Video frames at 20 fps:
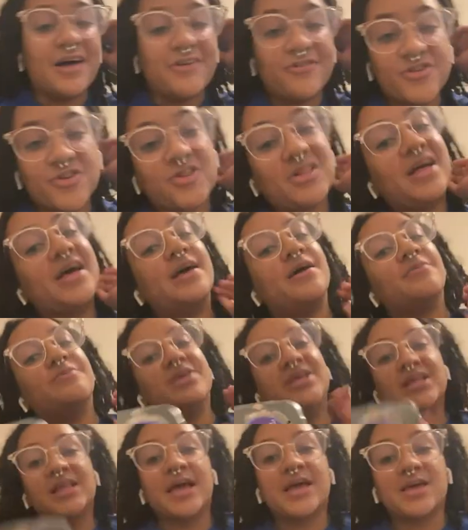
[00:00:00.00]
feel like
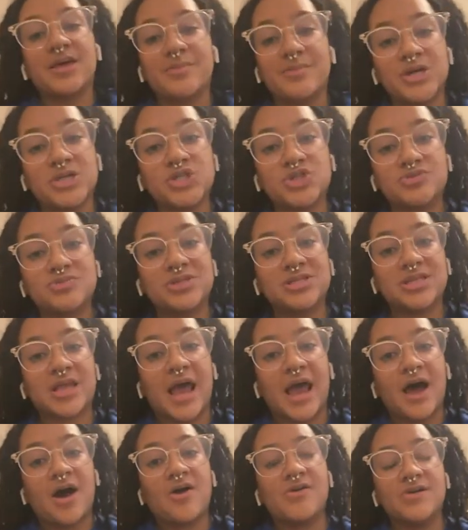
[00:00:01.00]
me liking mushrooms
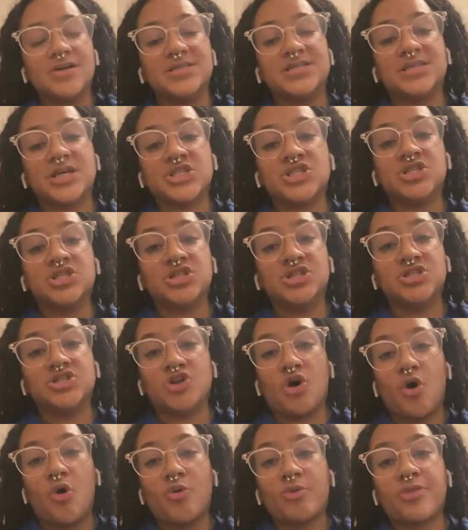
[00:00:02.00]
now is such an
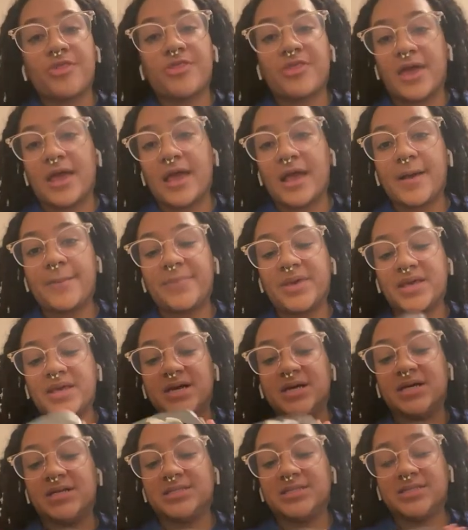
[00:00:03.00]
adult thing,
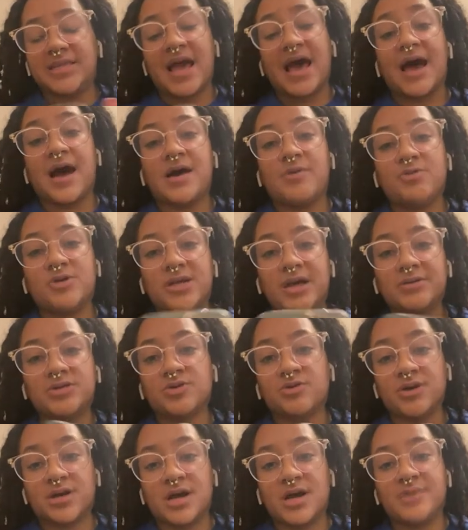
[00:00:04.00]
because yeah, when I was
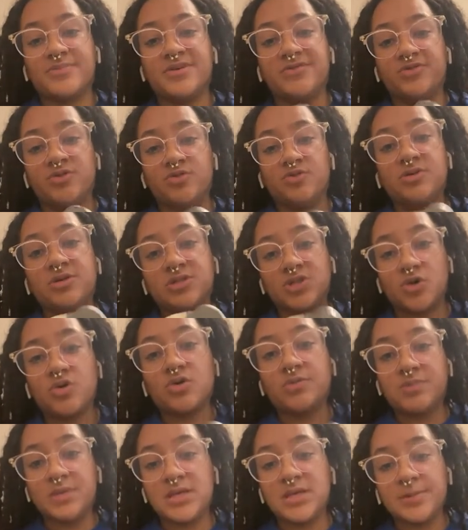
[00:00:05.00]
growing up, if you would have
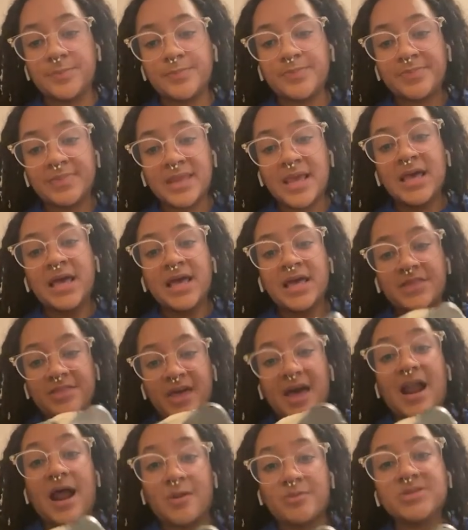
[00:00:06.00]
told me
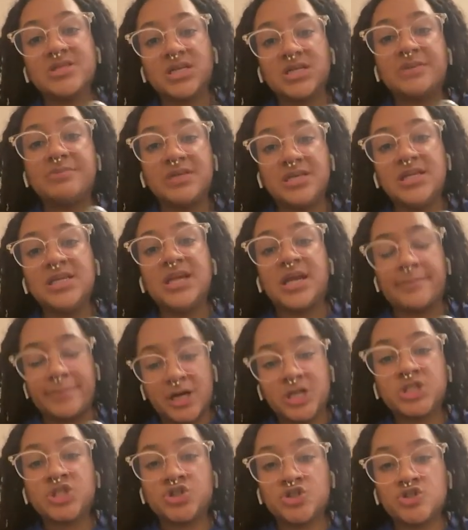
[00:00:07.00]
that I was gonna be eating
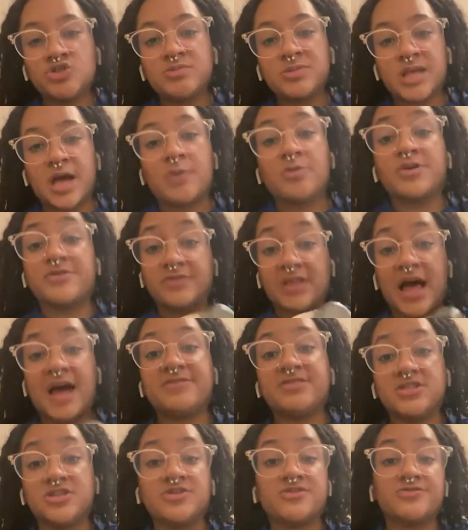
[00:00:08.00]
mushrooms, I would have
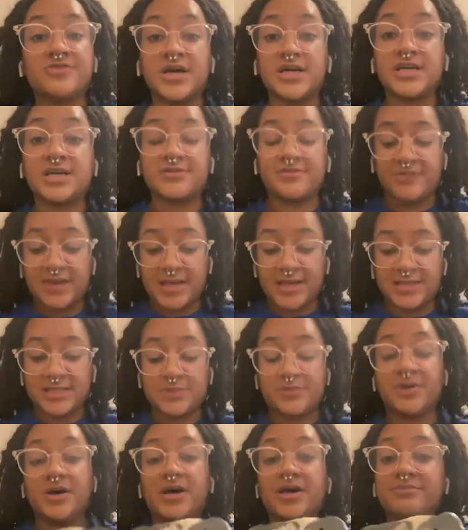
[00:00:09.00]
laughed in your fucking face.
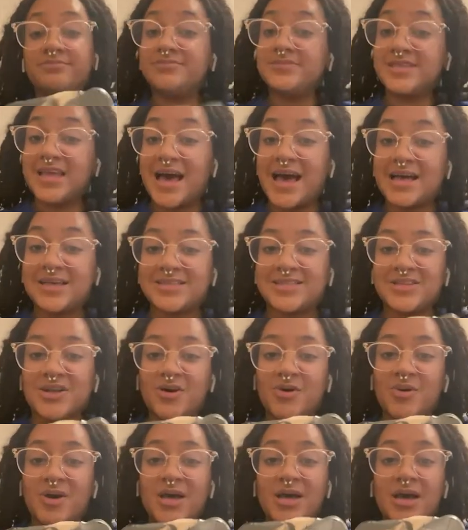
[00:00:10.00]
But yeah, so